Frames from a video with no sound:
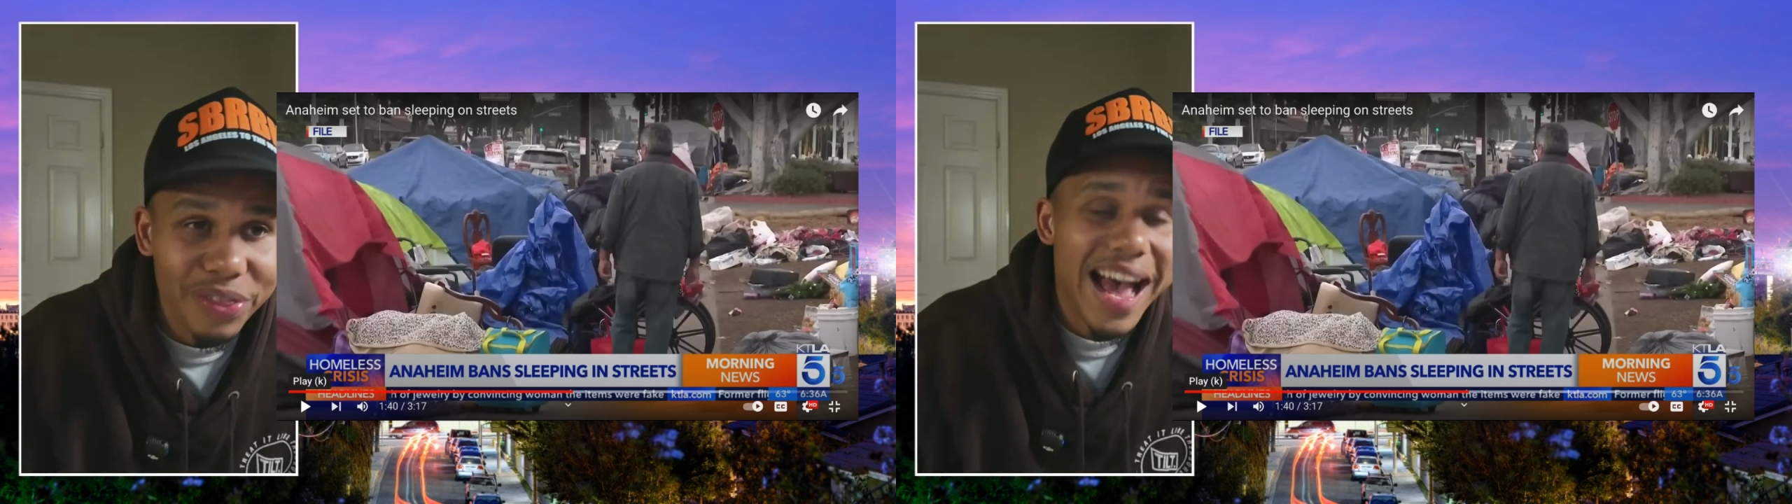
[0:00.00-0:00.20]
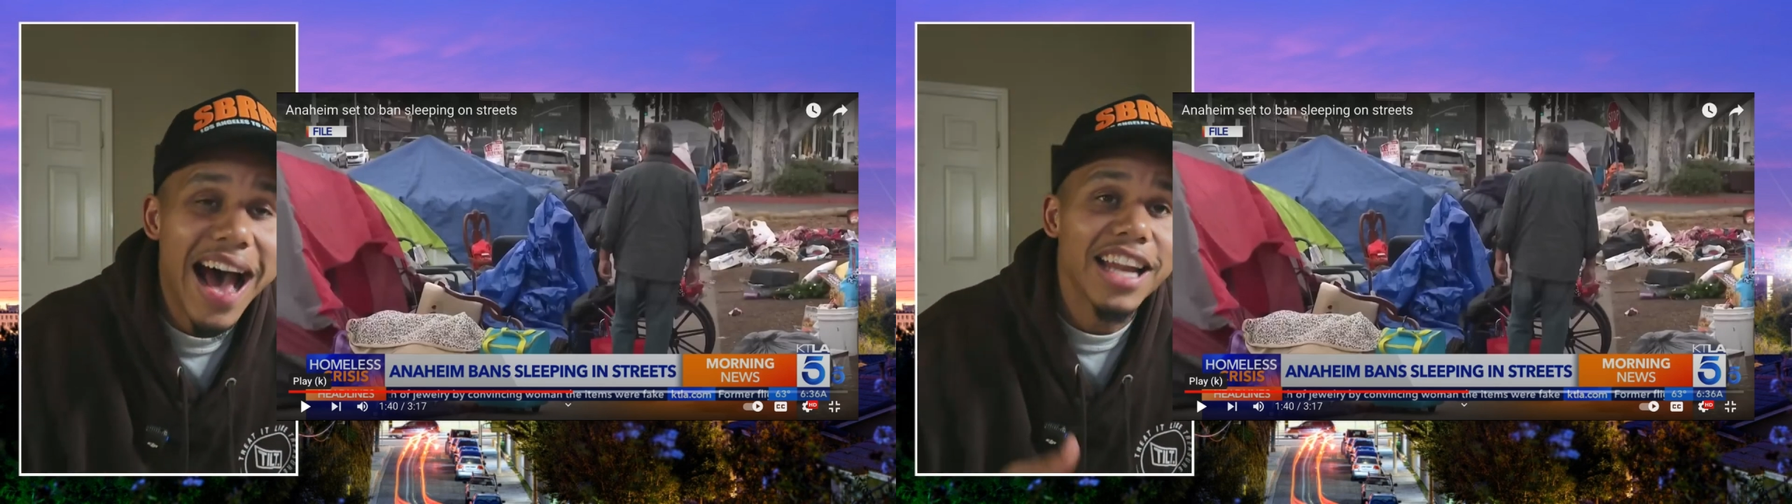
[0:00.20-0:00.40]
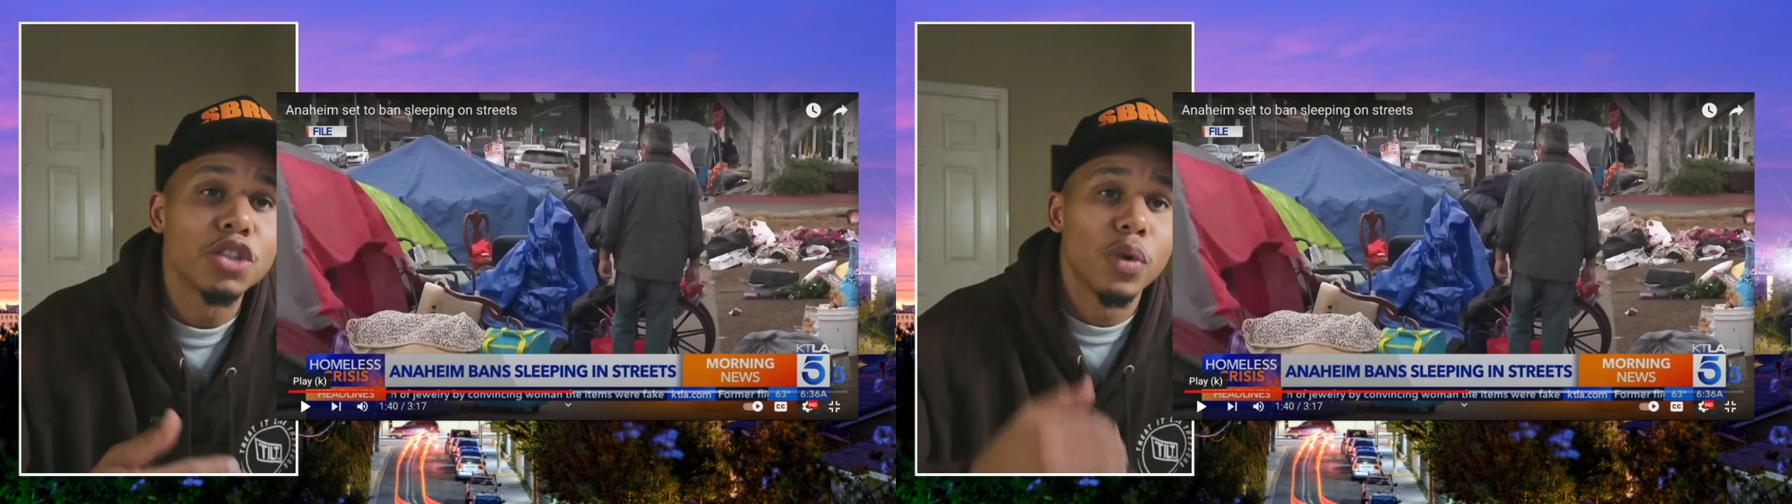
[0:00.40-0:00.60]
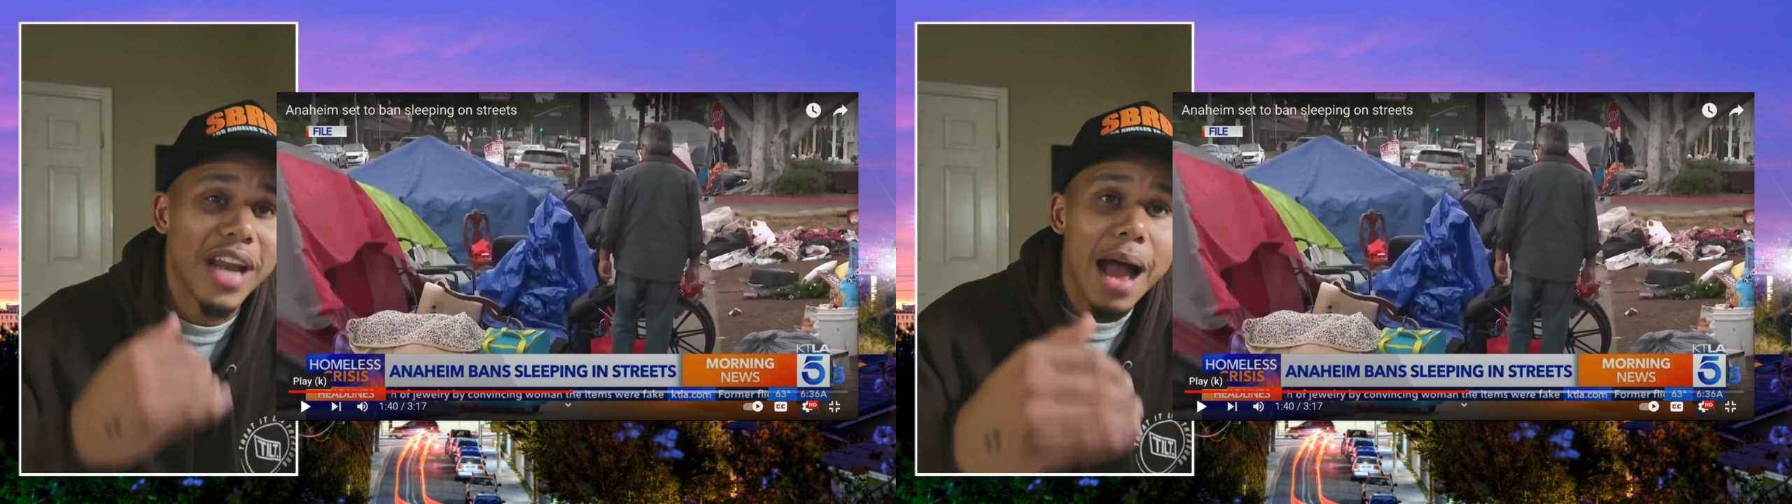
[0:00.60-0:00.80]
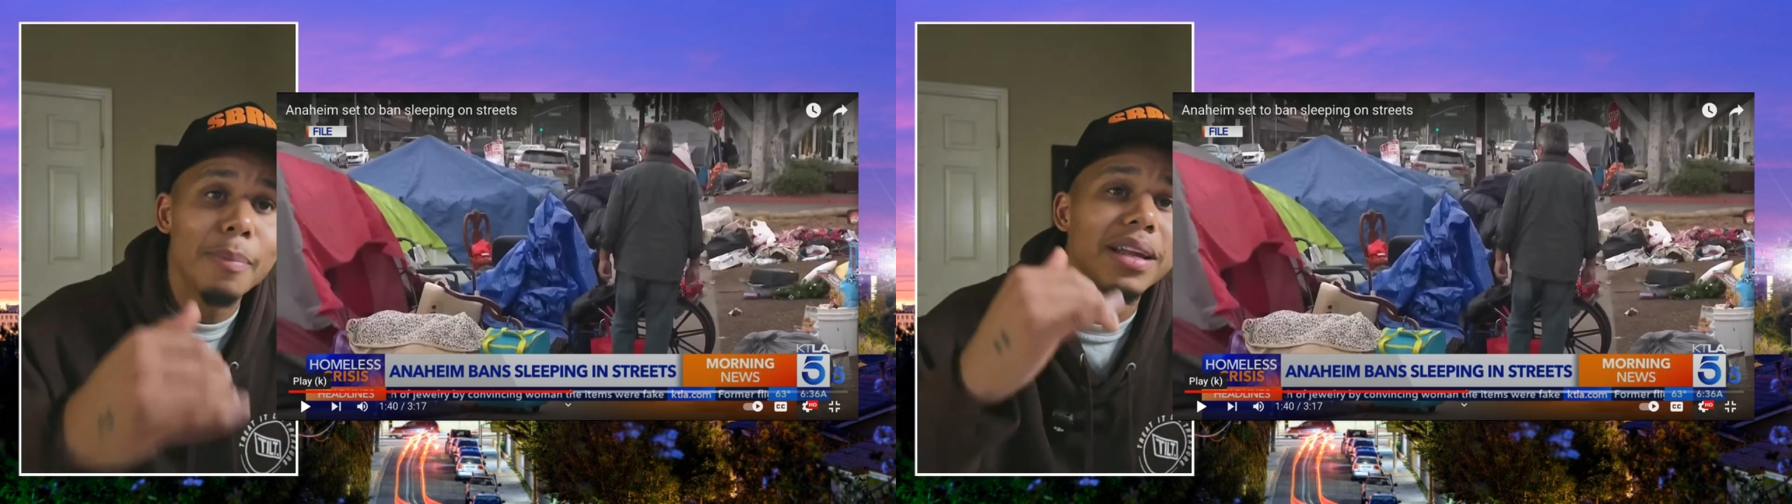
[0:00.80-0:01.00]
That is what
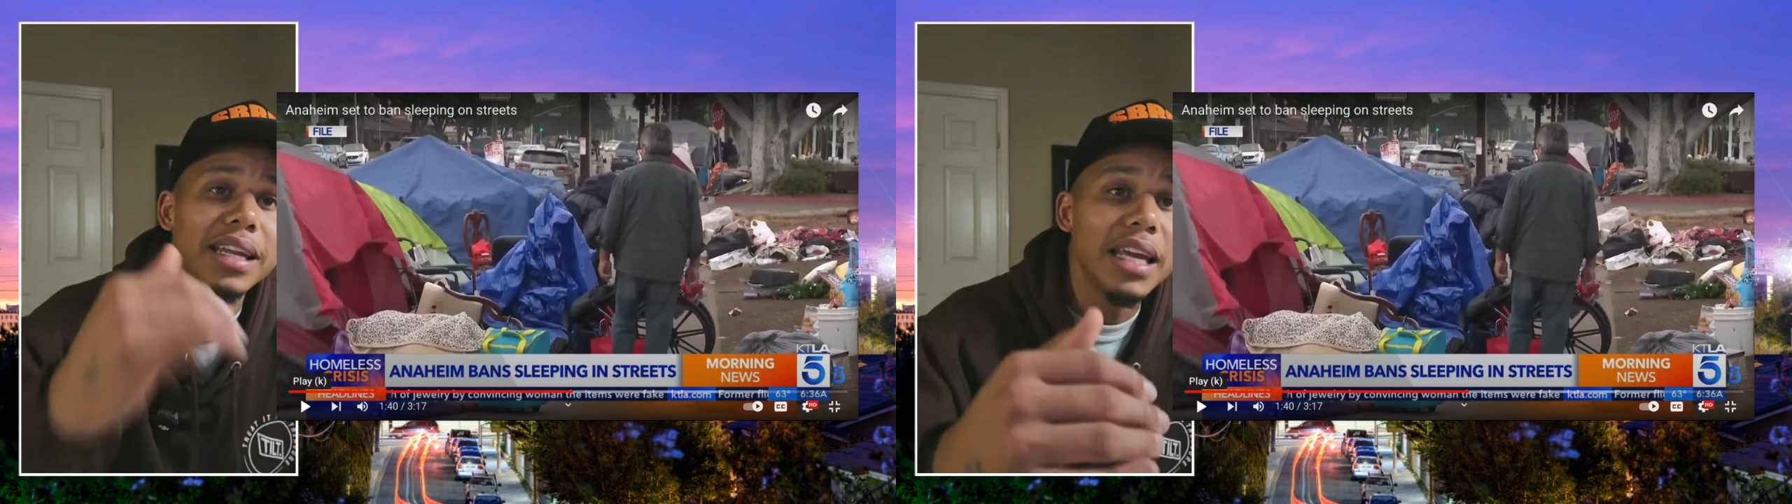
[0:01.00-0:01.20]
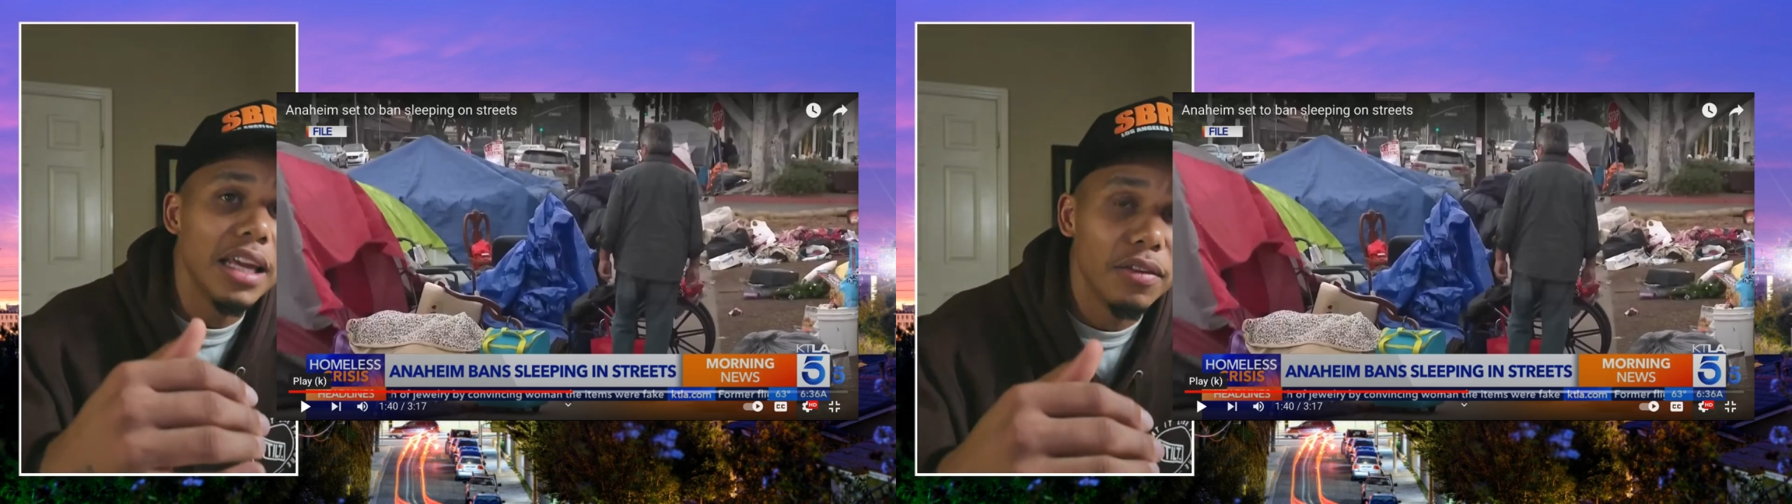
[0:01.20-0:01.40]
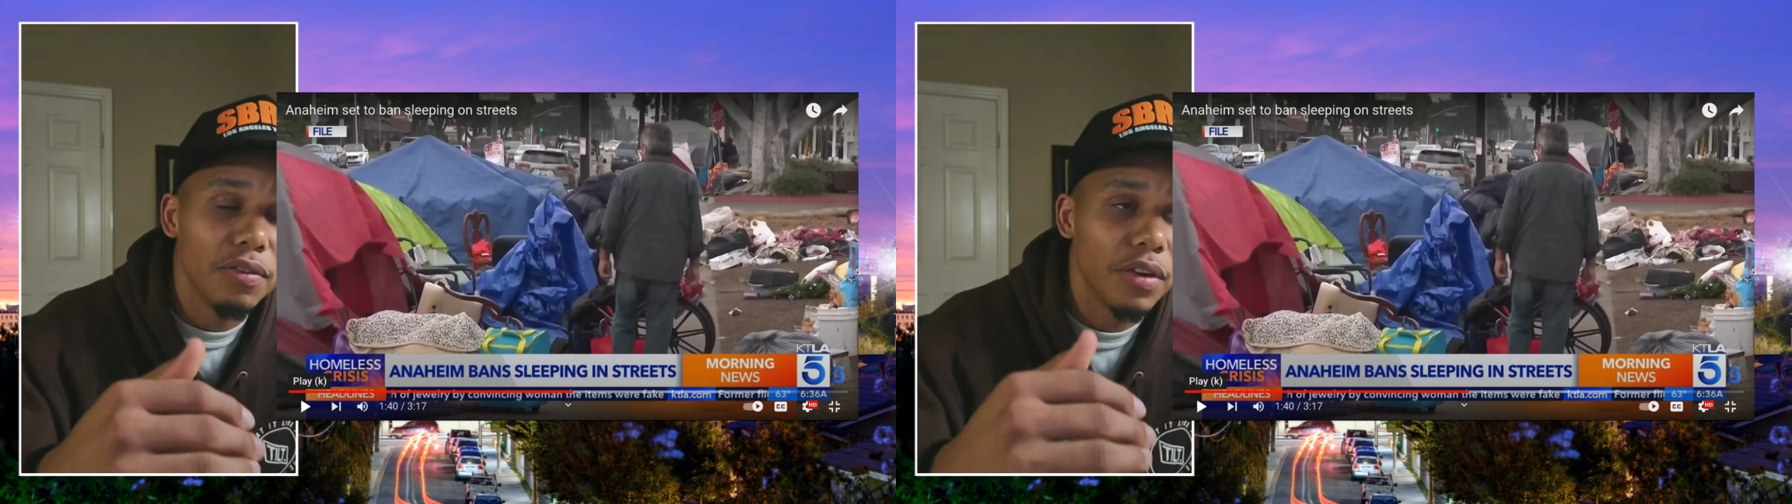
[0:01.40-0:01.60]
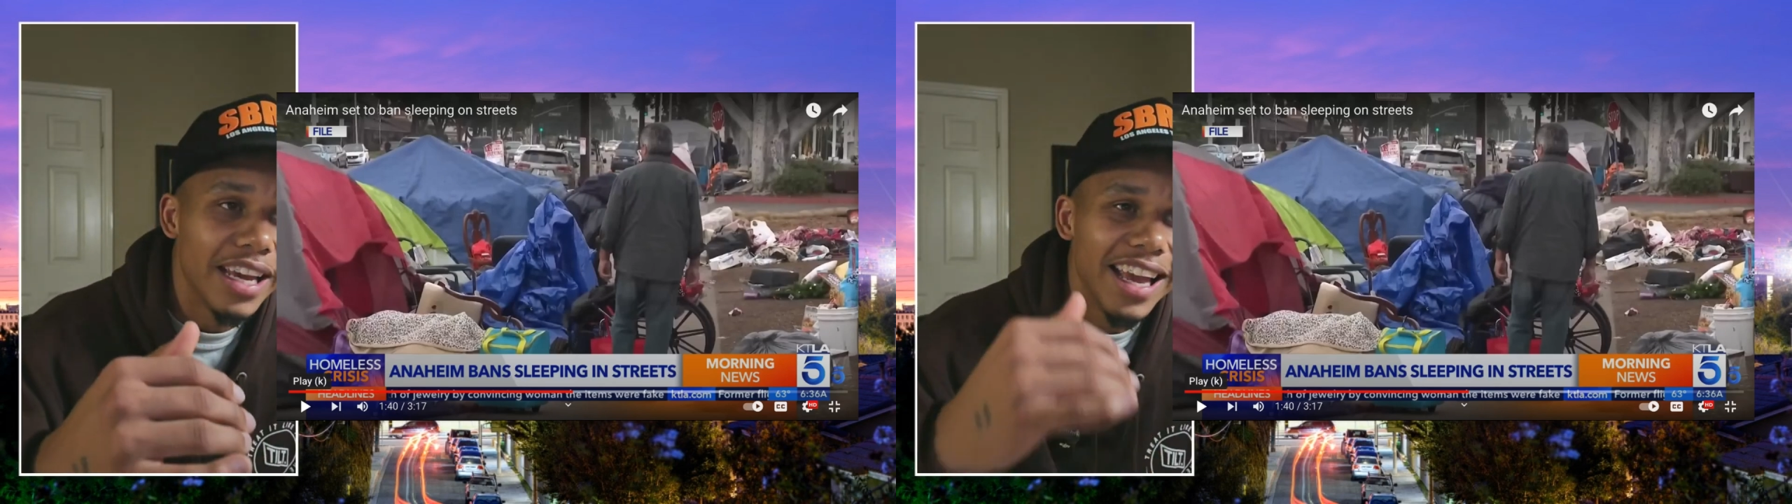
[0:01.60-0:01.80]
I believe